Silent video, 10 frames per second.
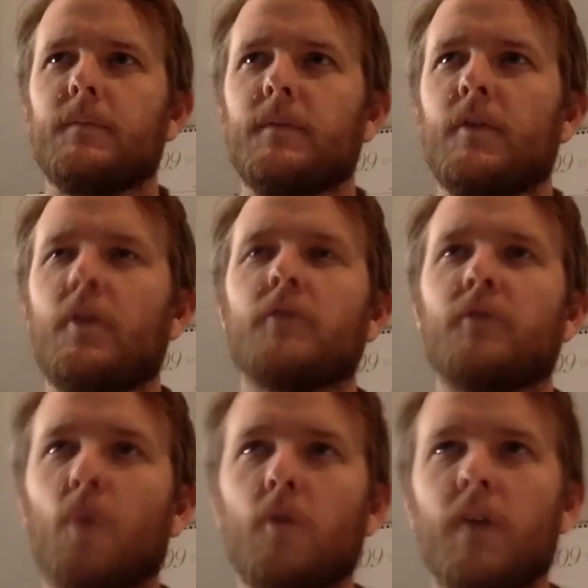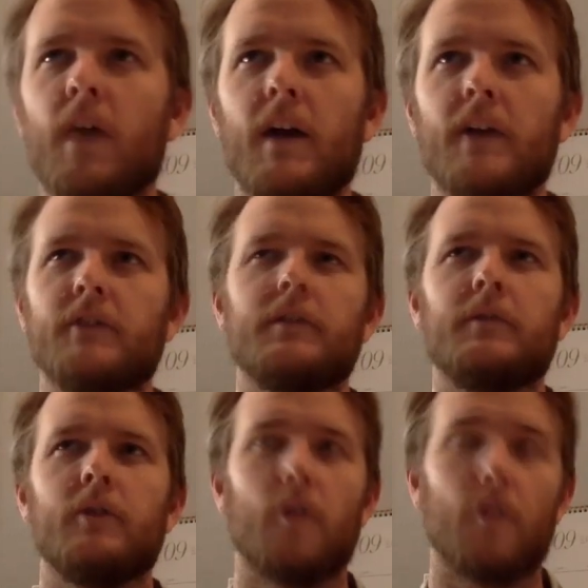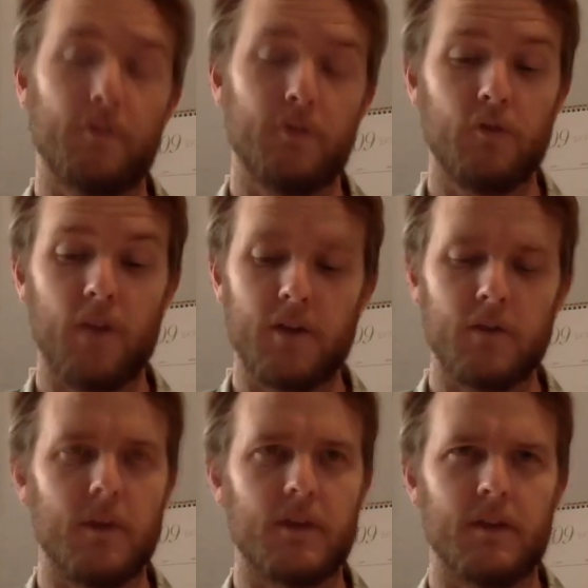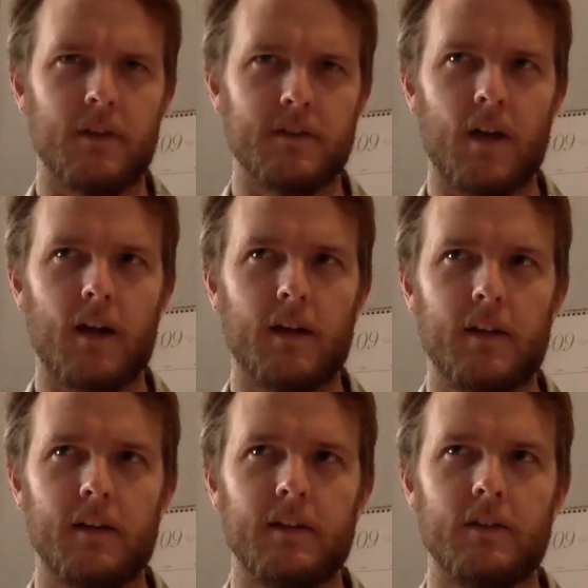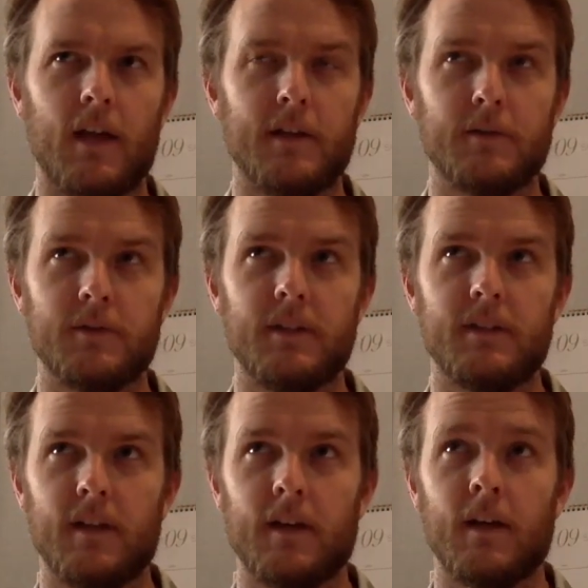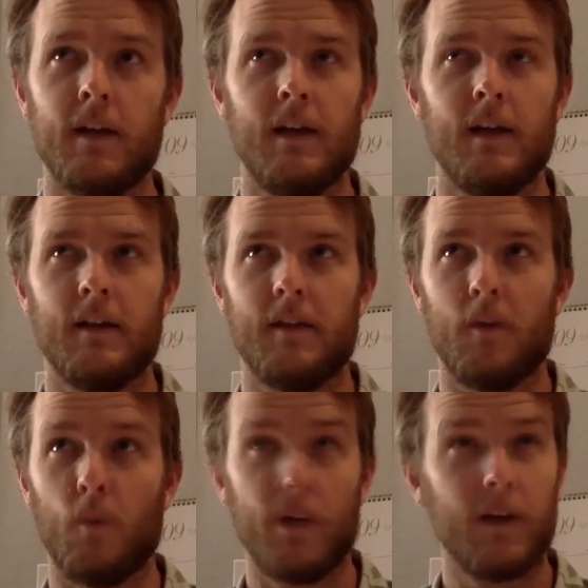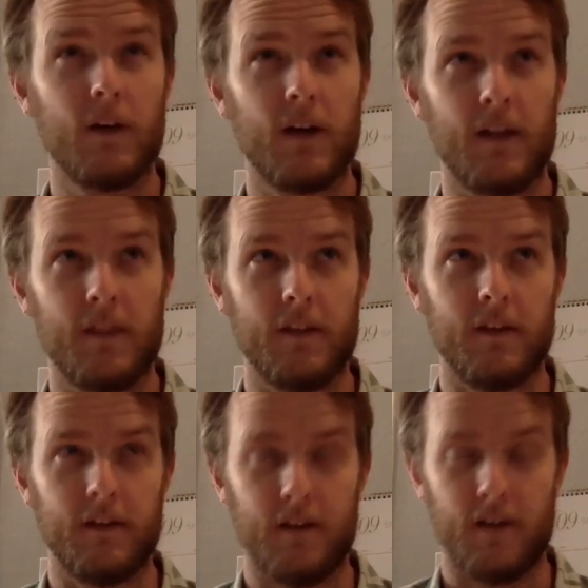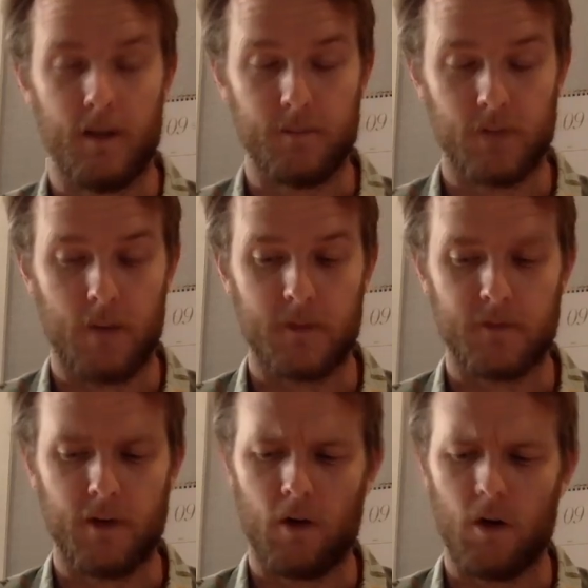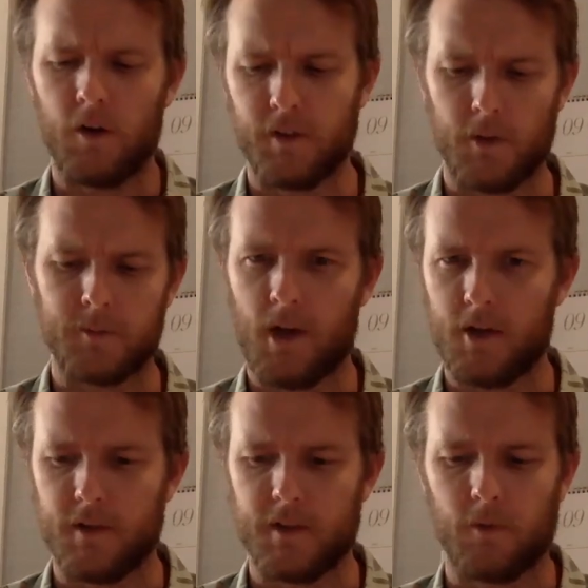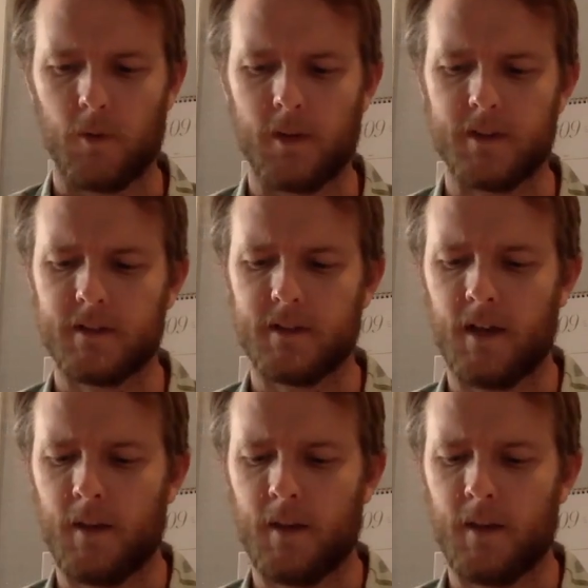And those 4 fires, or those 2 fires you mentioned, the Zaca, the Jesucita, the Whittier, and the Thomas fire, are all in the Los Padres forest.